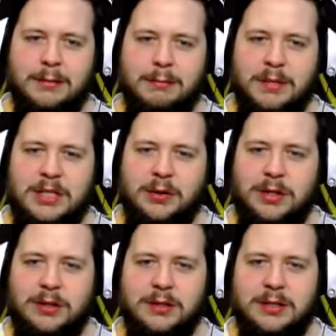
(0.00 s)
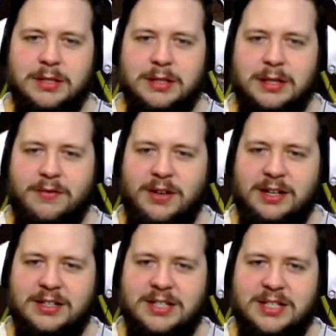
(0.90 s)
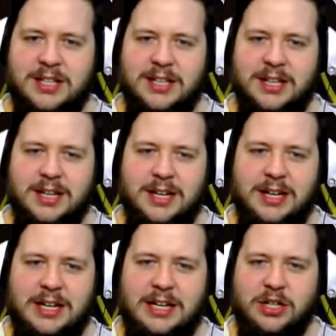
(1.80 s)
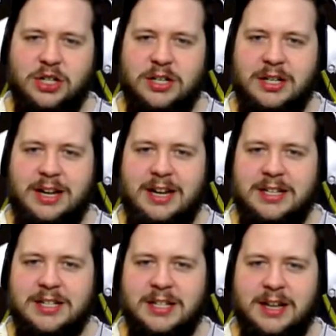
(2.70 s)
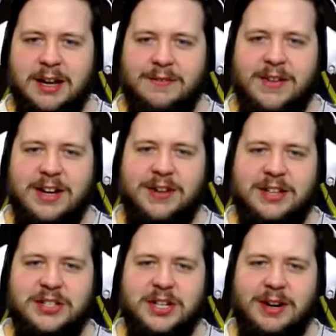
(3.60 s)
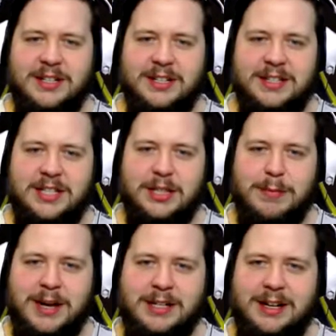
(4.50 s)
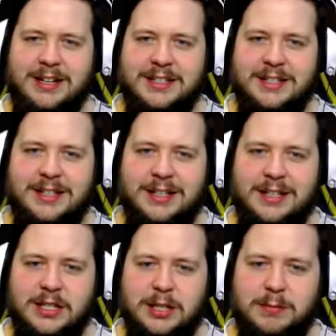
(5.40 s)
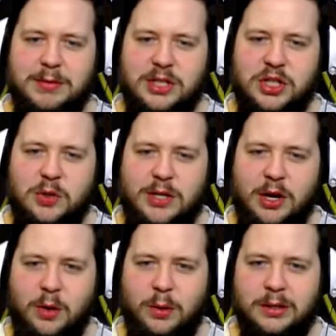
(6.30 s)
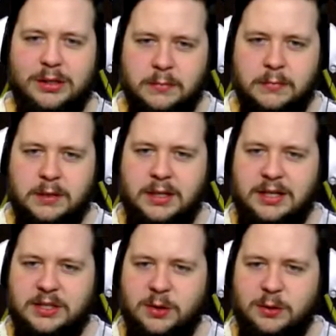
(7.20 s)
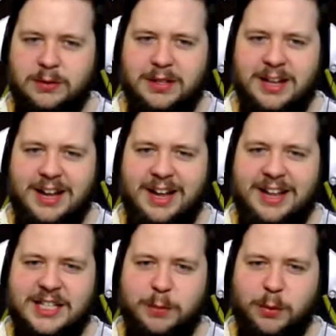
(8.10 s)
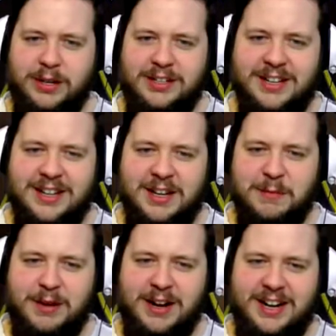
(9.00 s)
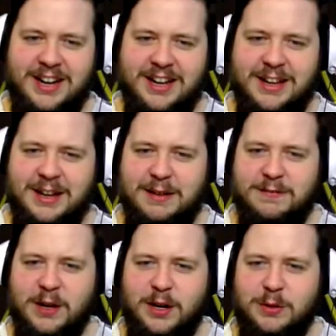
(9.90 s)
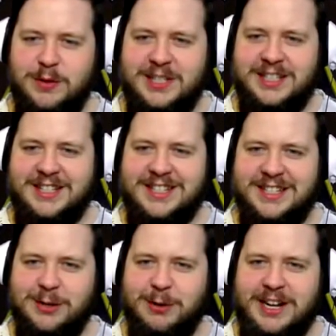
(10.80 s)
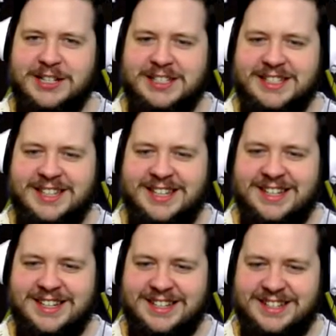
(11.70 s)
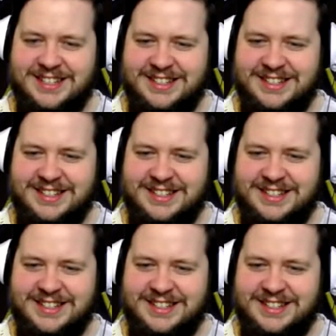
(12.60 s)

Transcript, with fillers: materials, effects, engine, and Vandervas Generator. These are the main guys. These are the studio. Yeah, it's cool. I like supporting my fellow New Zealand creators. But